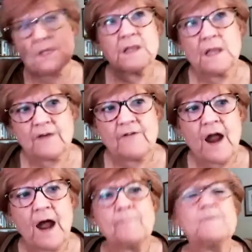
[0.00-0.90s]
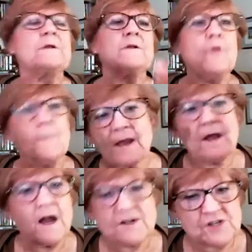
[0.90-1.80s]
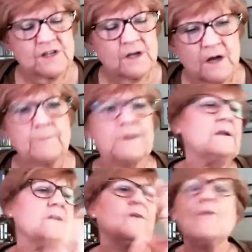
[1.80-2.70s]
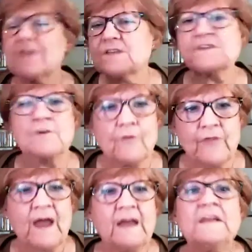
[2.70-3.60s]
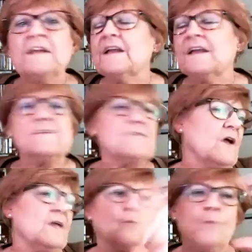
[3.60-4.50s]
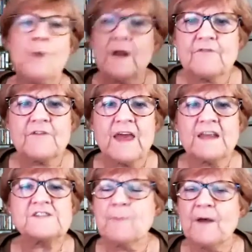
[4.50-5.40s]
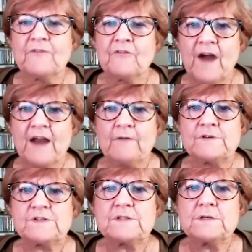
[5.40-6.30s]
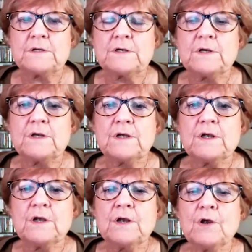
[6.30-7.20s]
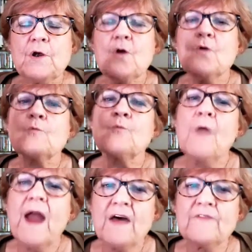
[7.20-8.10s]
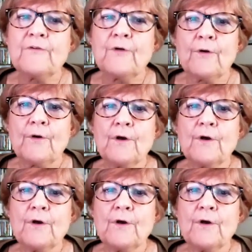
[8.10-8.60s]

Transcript: that ever happened, and oh my gosh, the government, and oh this and oh that, and whatever that is about the virus. Rather,